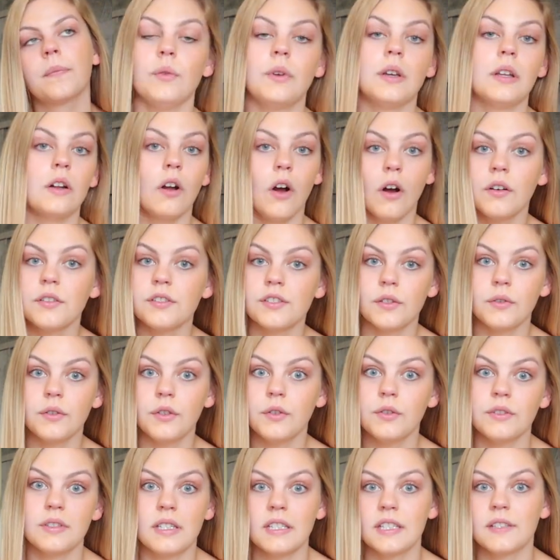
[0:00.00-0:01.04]
You can also
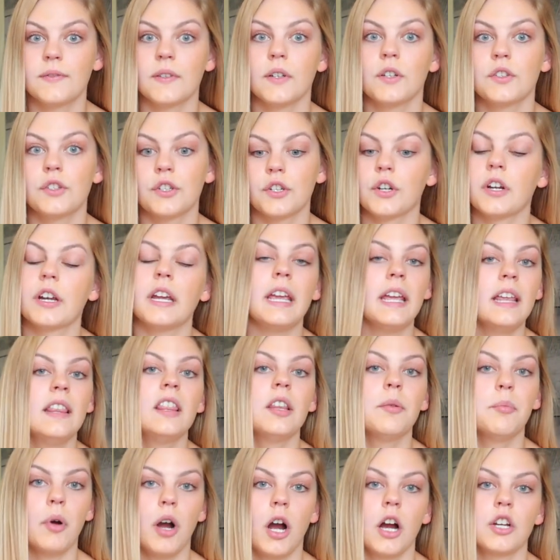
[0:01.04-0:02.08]
use this filter
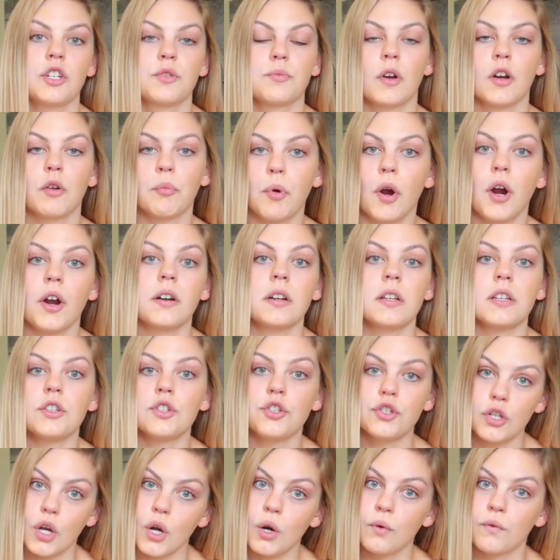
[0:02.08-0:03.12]
in the Poshmark Party
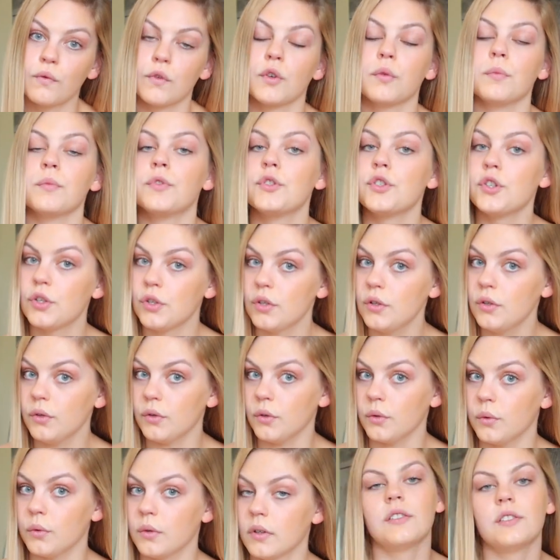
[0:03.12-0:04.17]
showroom
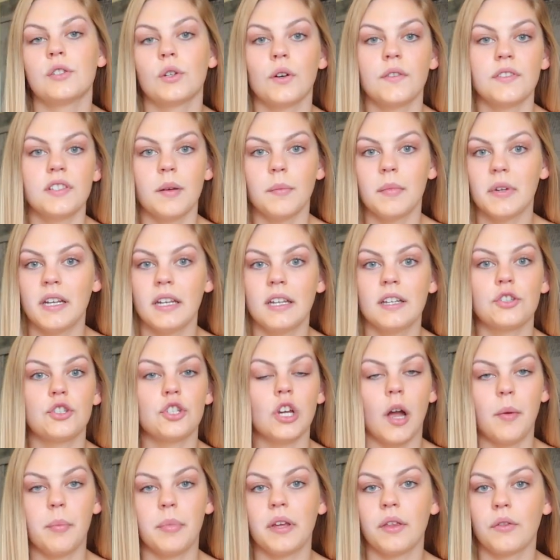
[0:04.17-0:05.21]
too. So if somebody is
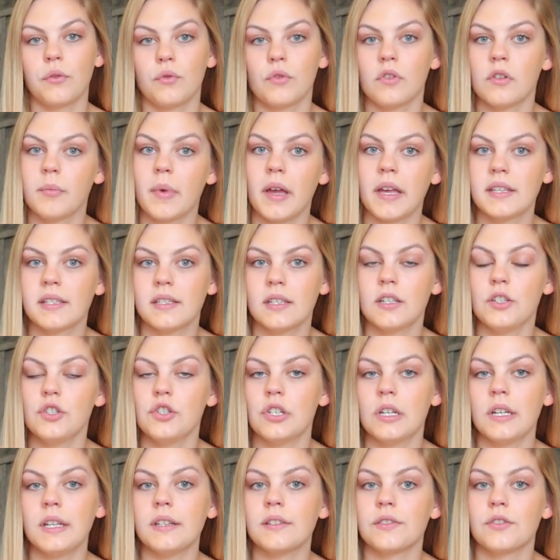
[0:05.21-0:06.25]
shopping through the Best in
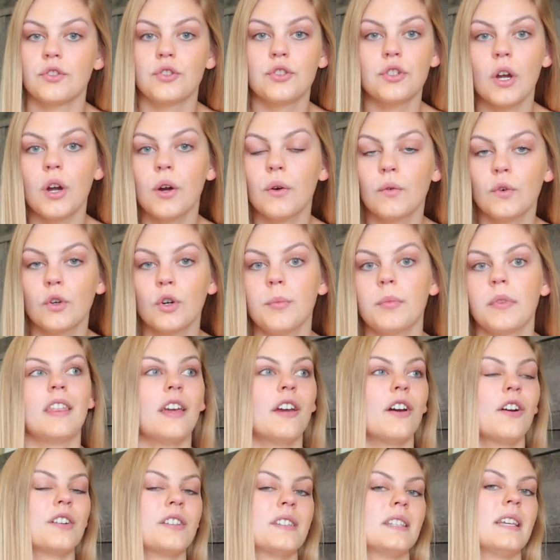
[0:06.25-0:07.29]
Jeans showroom,
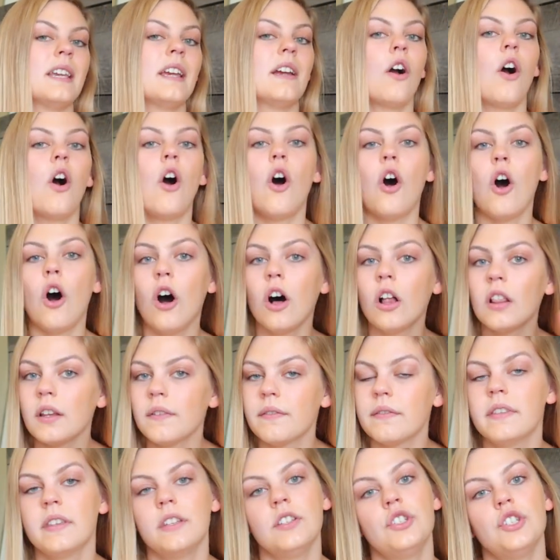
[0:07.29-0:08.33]
they are seeing all
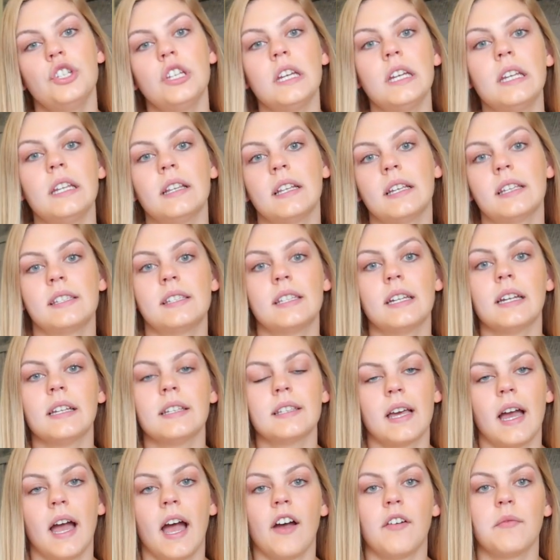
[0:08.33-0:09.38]
of the jean
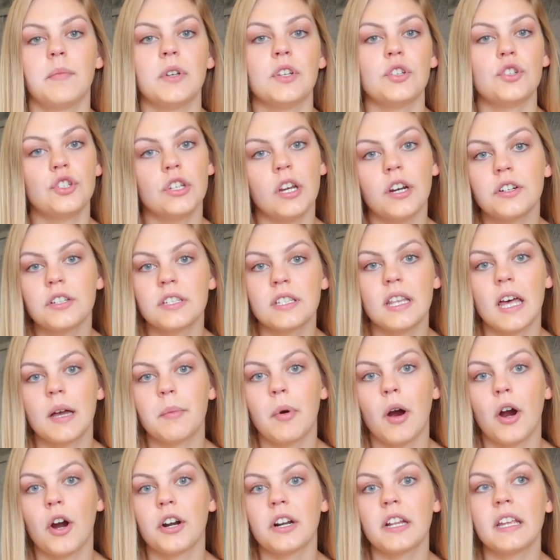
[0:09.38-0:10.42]
listings that have been shared to
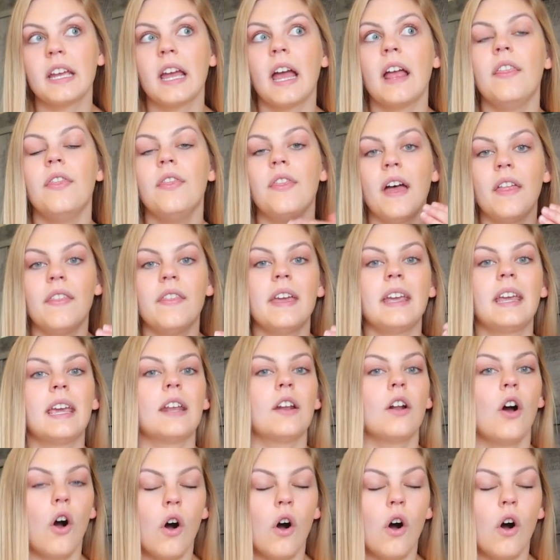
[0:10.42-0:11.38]
that party and then they can